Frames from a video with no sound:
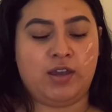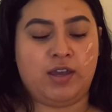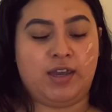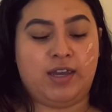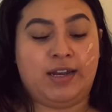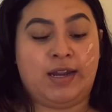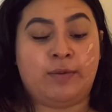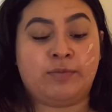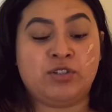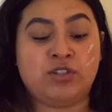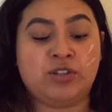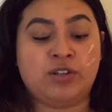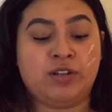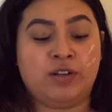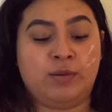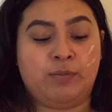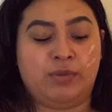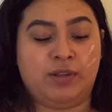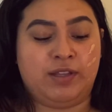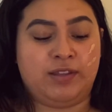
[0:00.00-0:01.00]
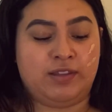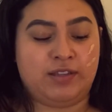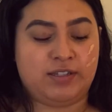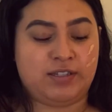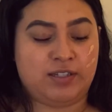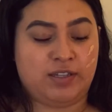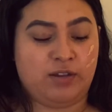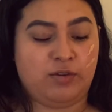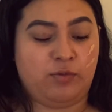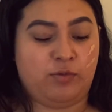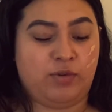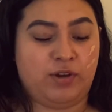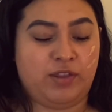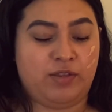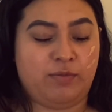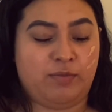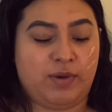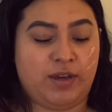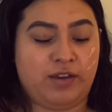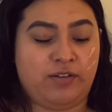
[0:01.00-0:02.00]
and I'm just gonna blend this in
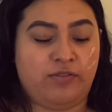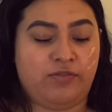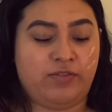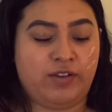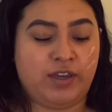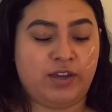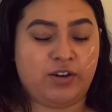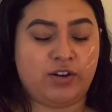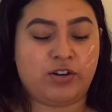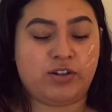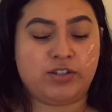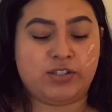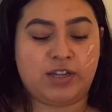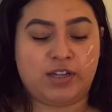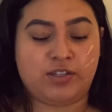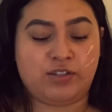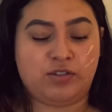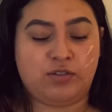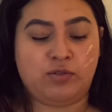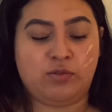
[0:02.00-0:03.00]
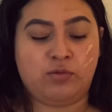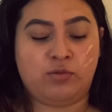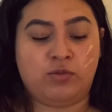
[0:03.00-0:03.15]
with my fingers as you